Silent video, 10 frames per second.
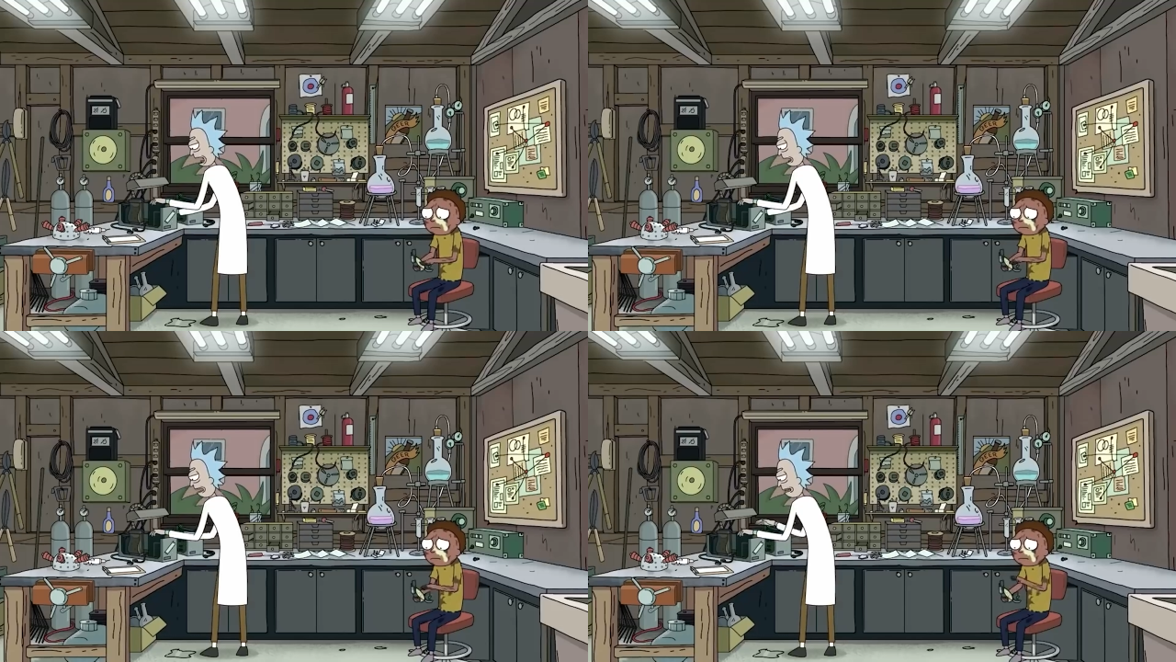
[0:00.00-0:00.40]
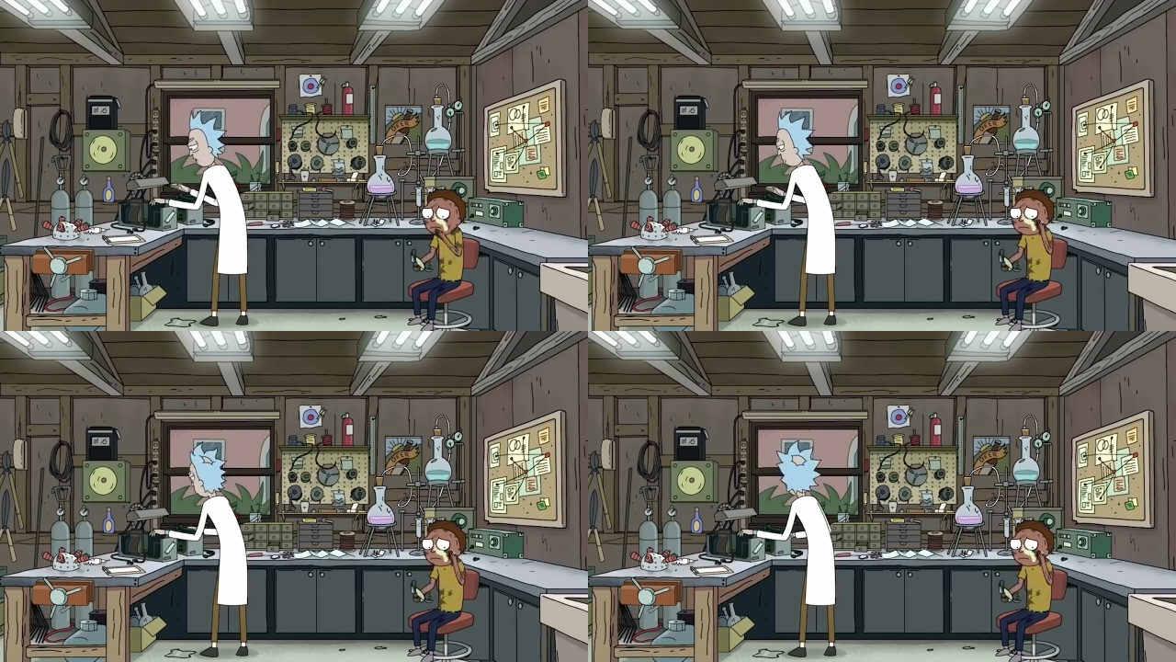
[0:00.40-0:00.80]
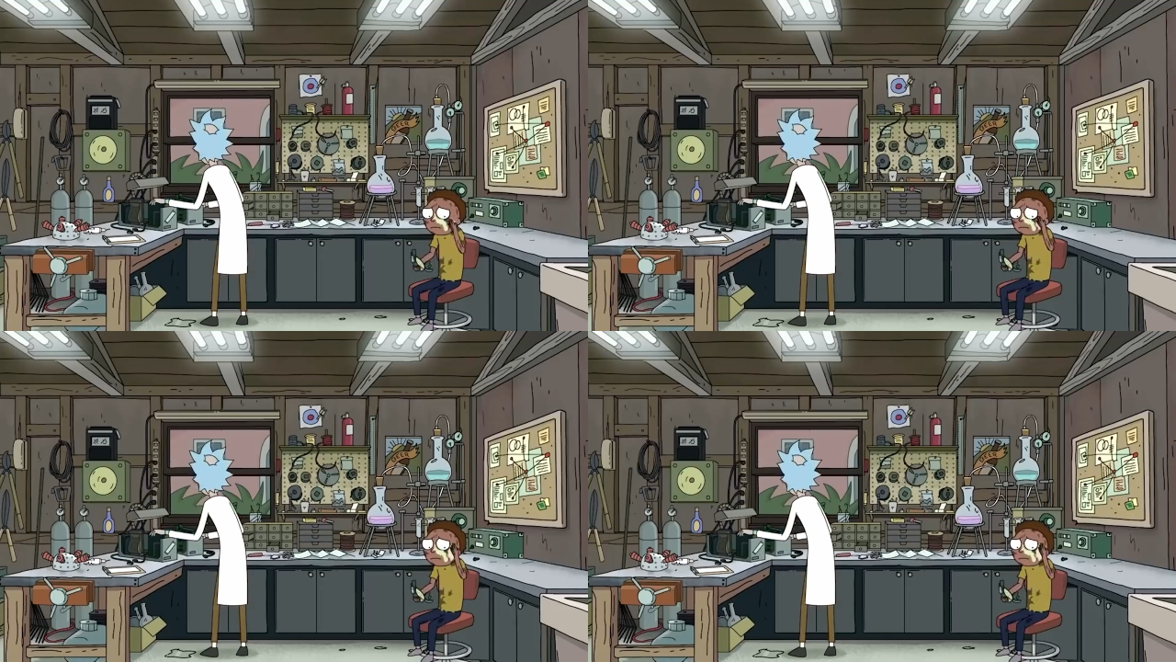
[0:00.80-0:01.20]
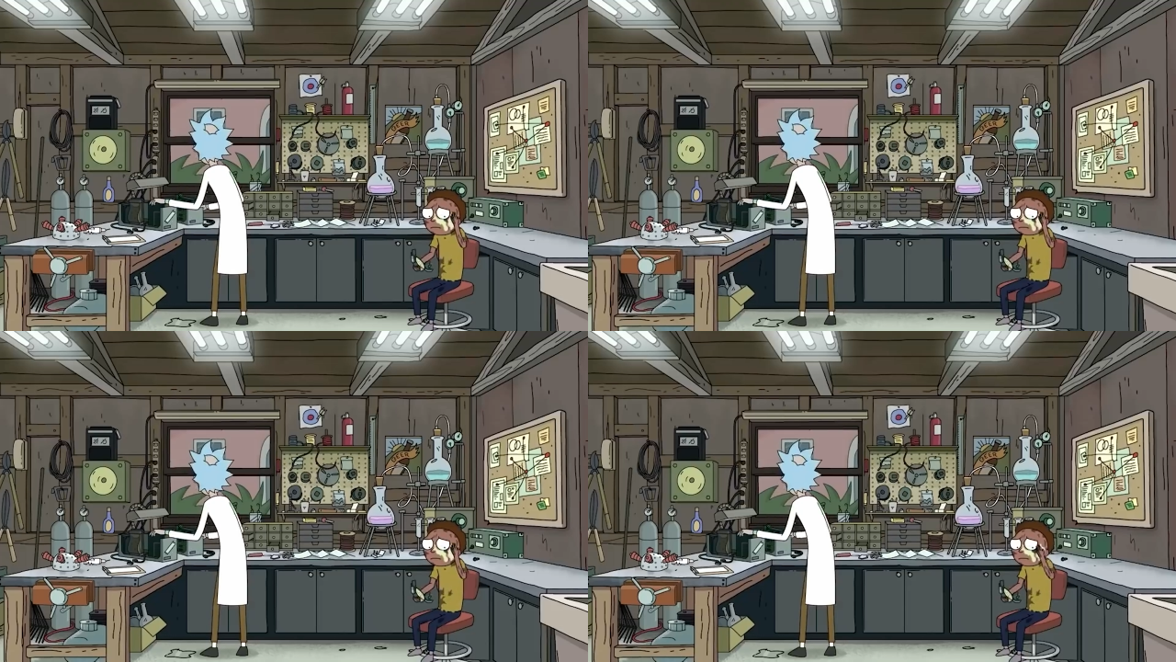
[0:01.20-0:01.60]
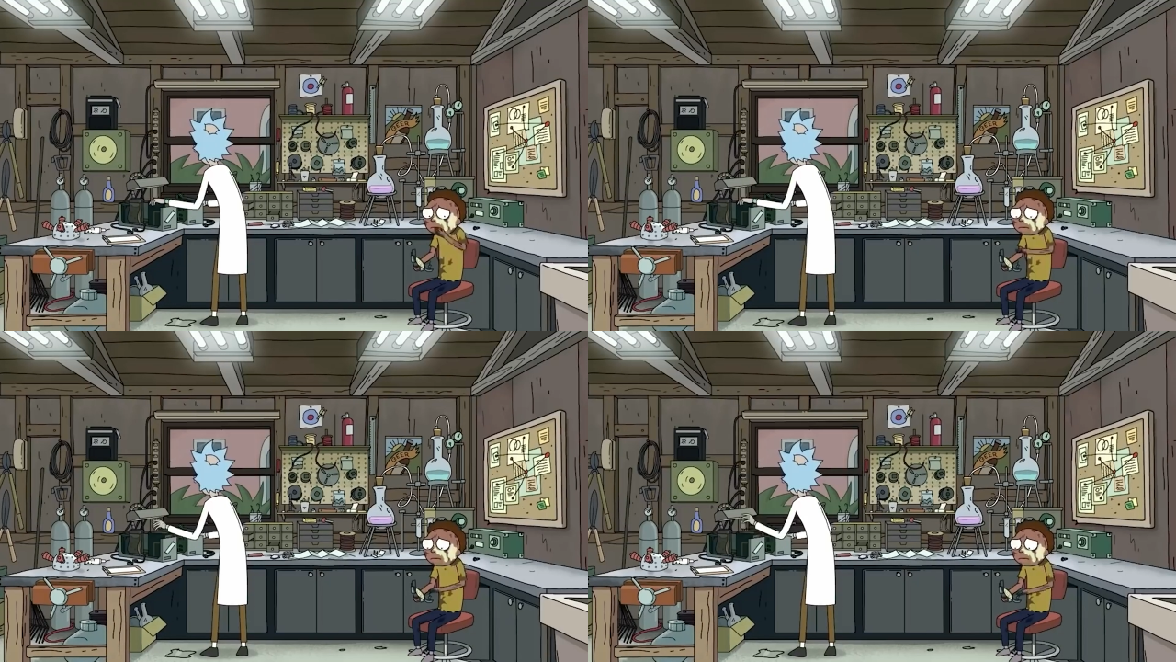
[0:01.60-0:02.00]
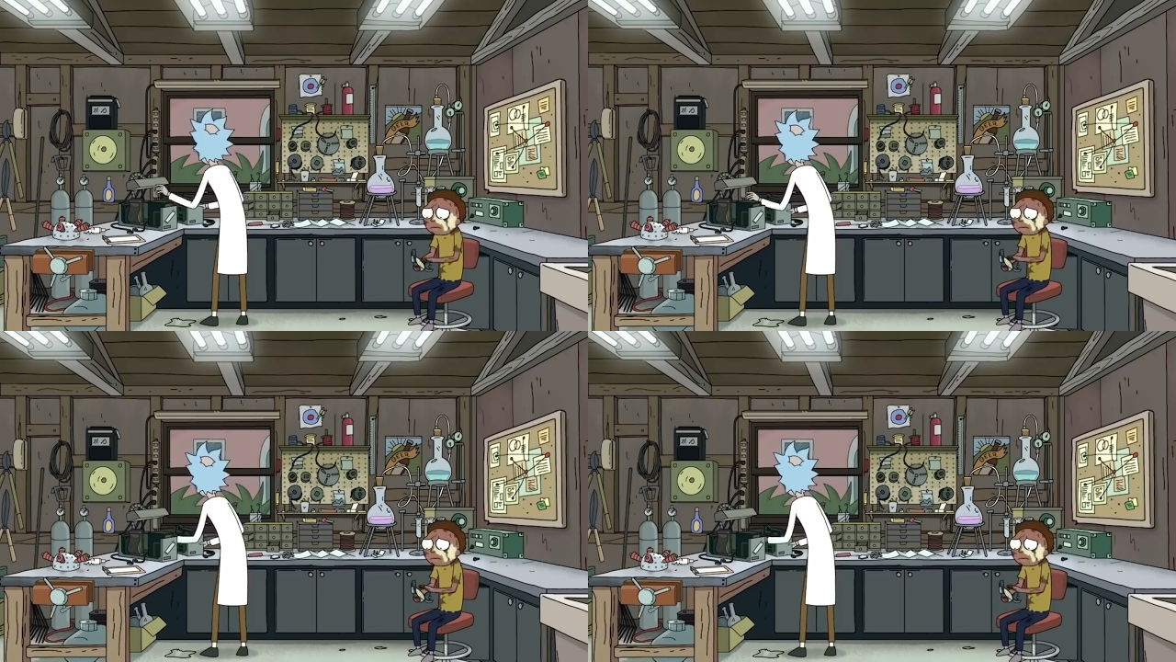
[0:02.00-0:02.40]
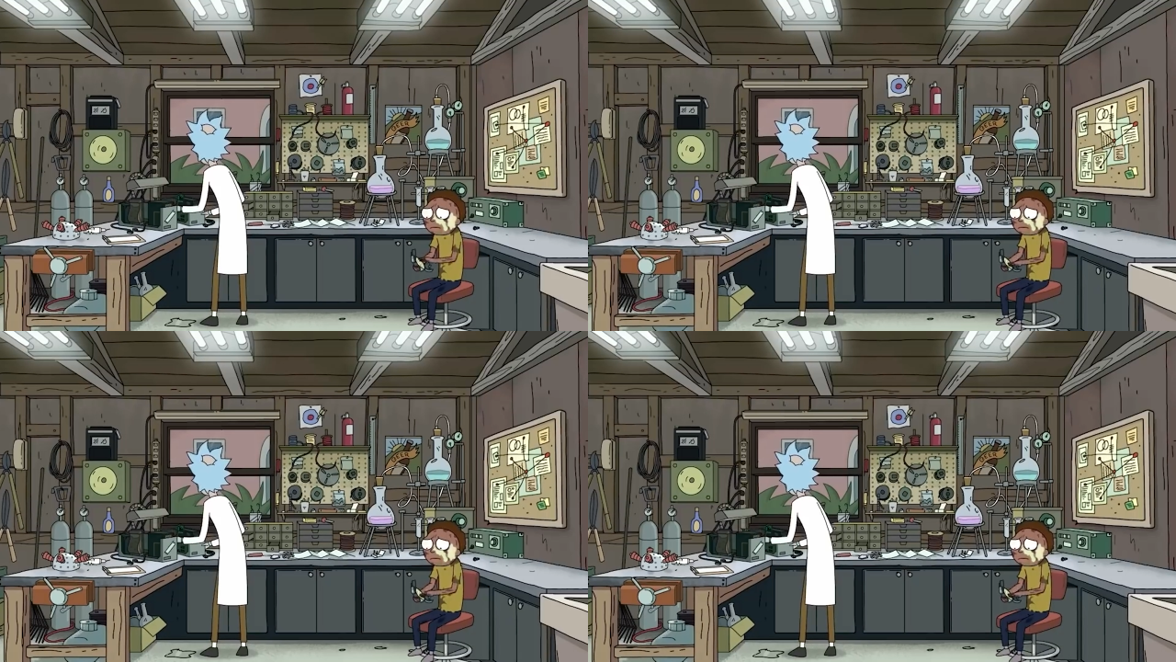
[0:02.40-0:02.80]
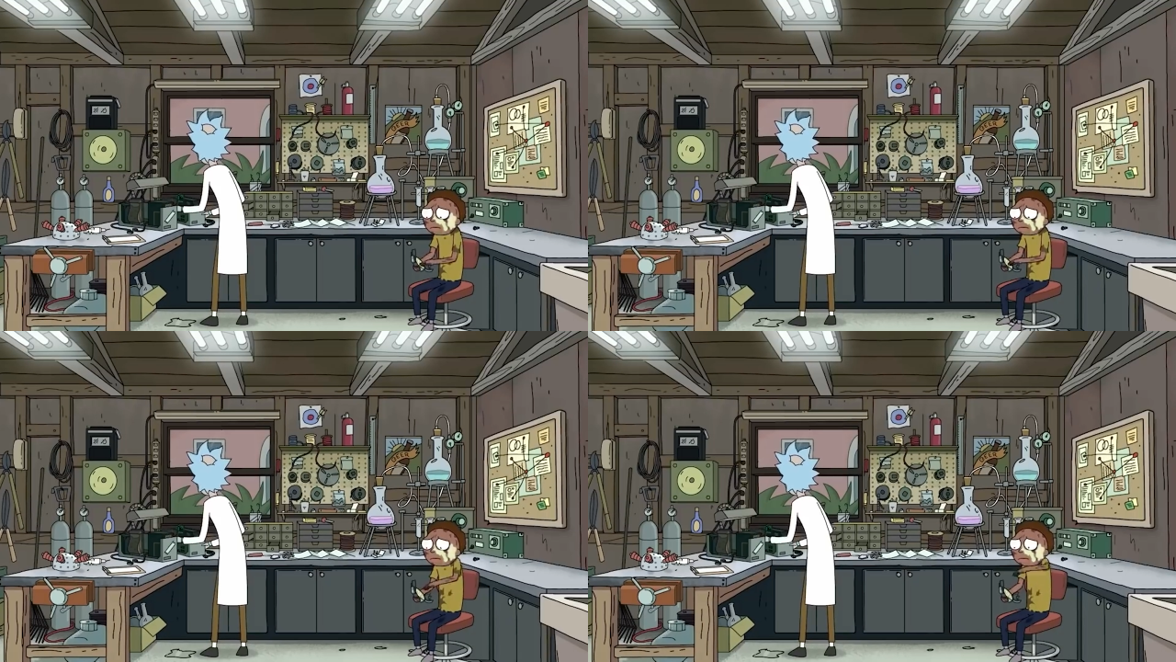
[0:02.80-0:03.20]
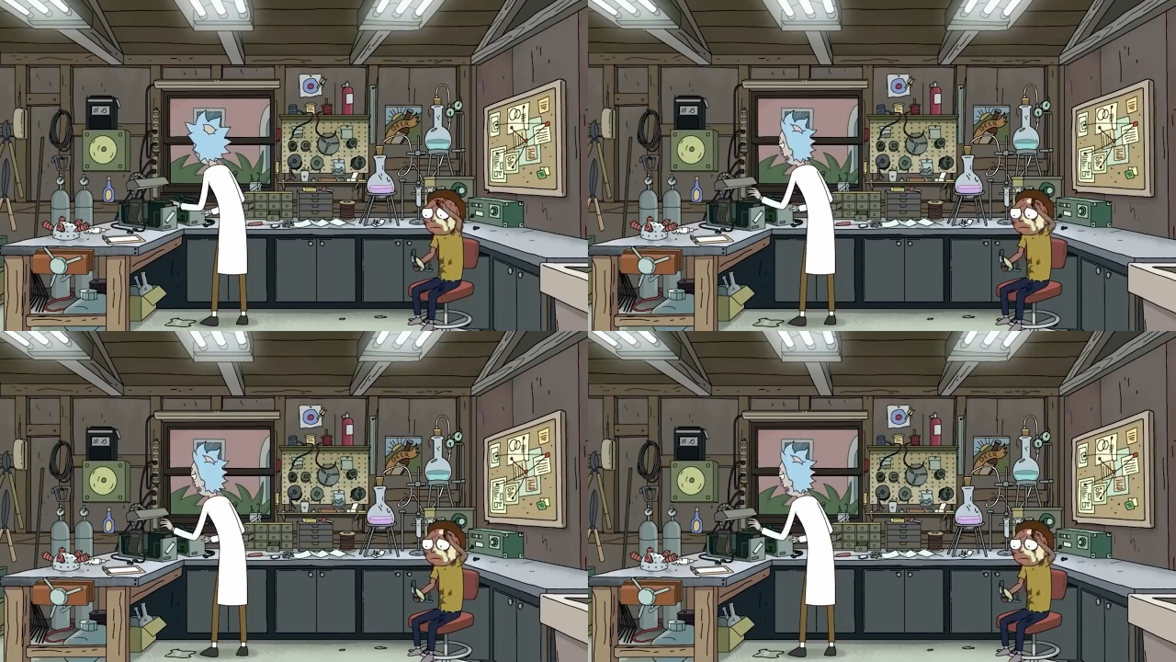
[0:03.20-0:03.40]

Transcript: (no speaker visible)